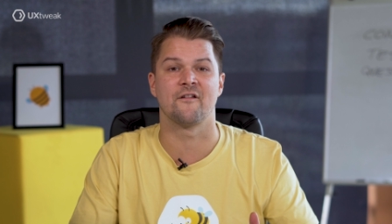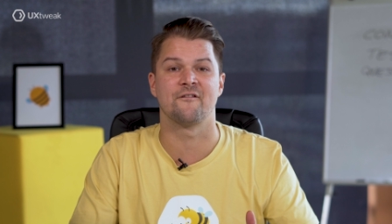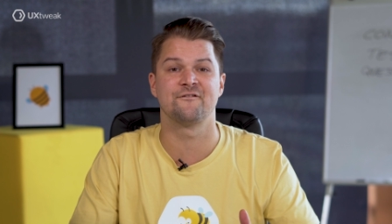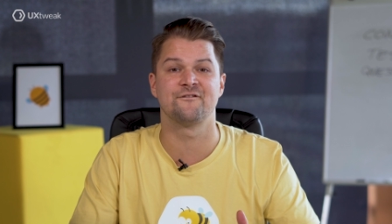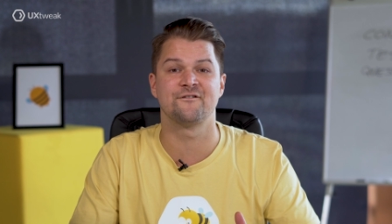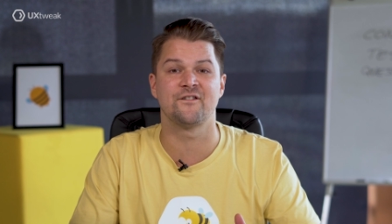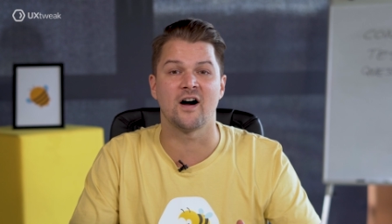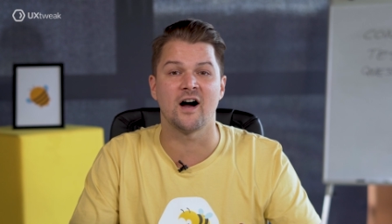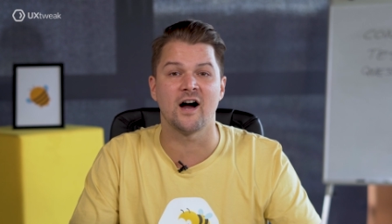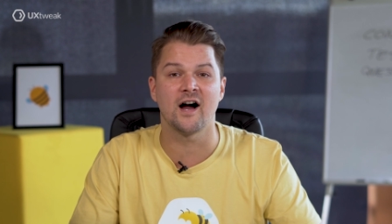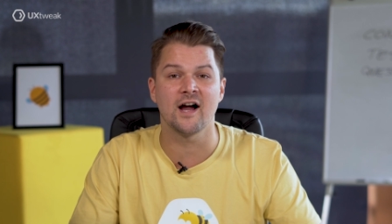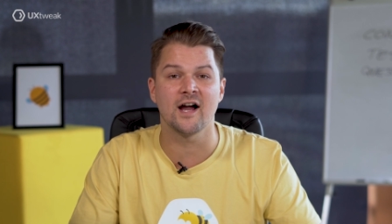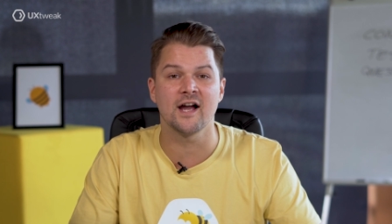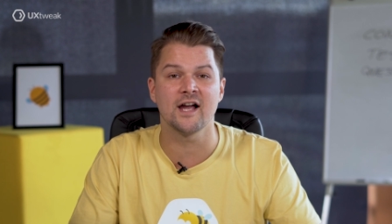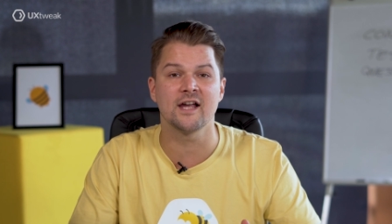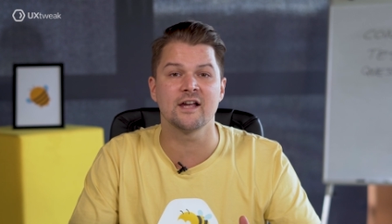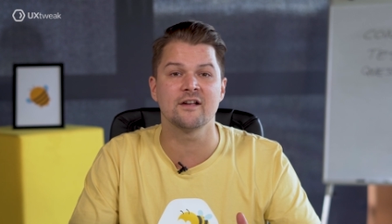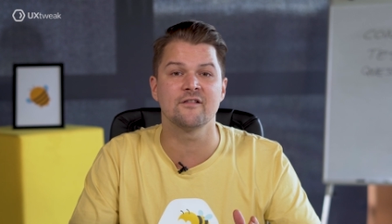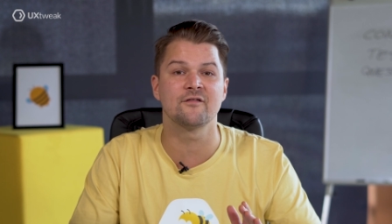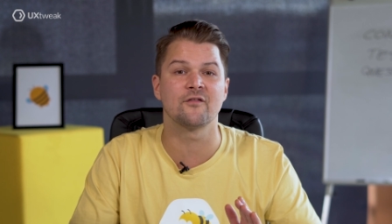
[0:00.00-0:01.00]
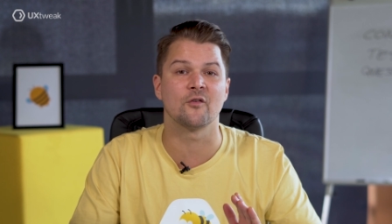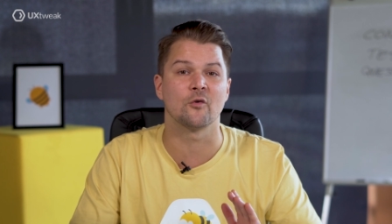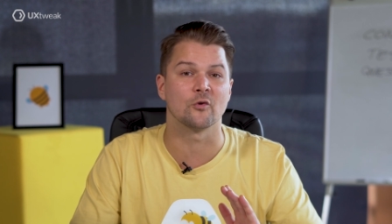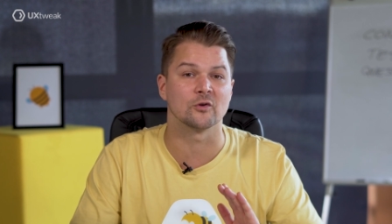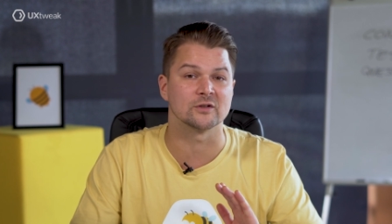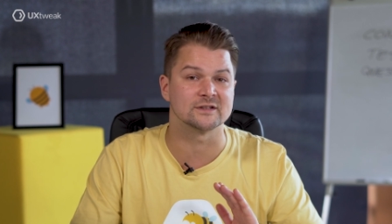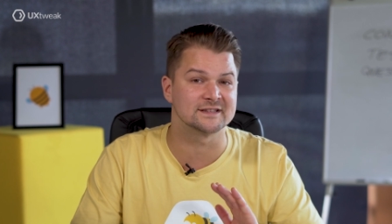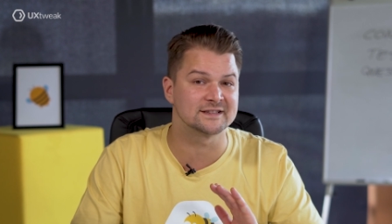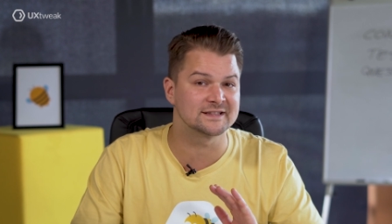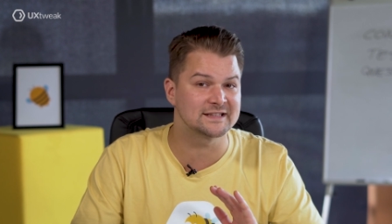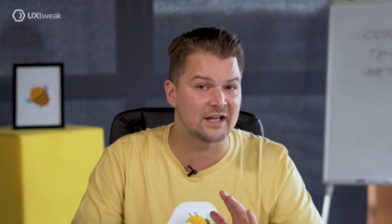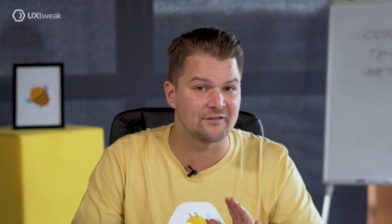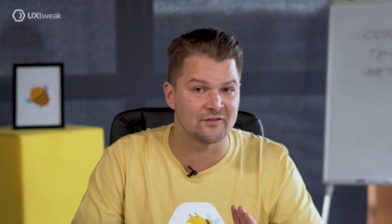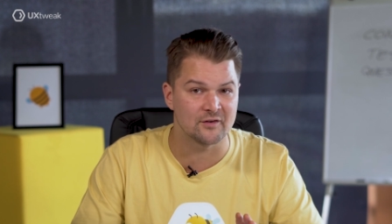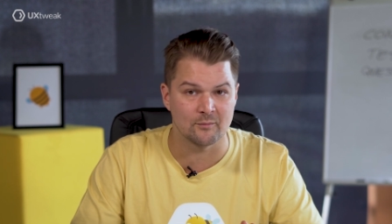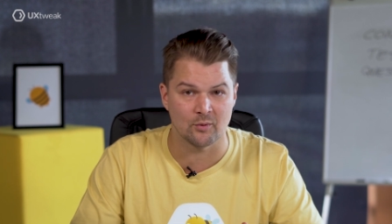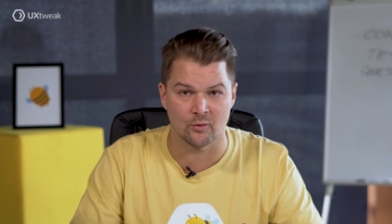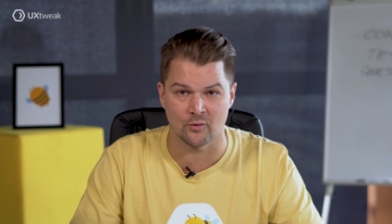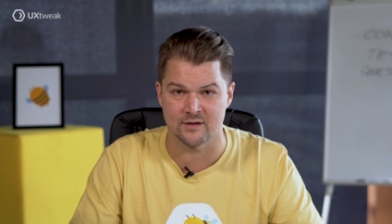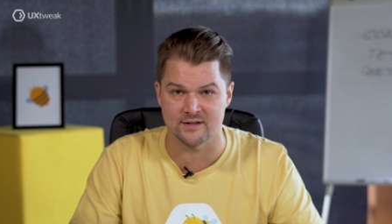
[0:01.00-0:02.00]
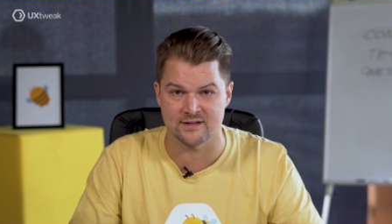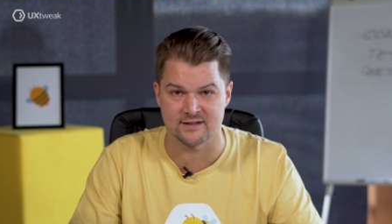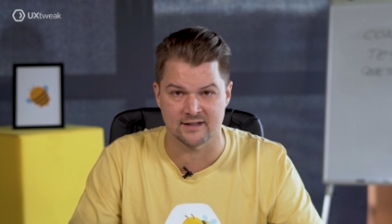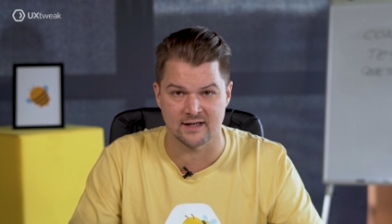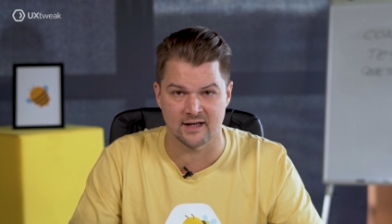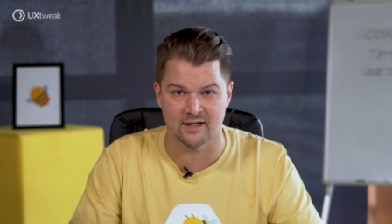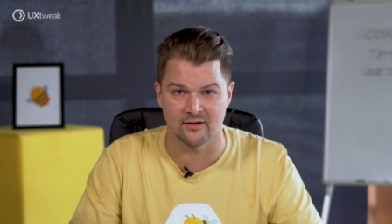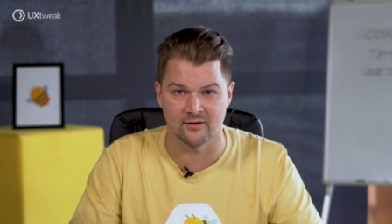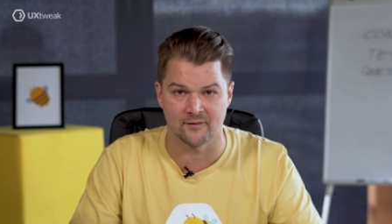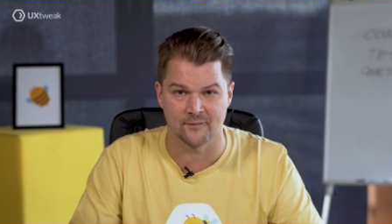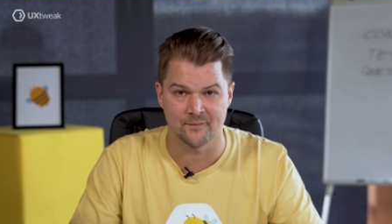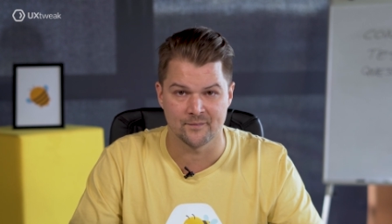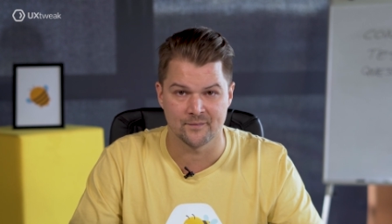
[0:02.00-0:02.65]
a 5 or 7 point scale.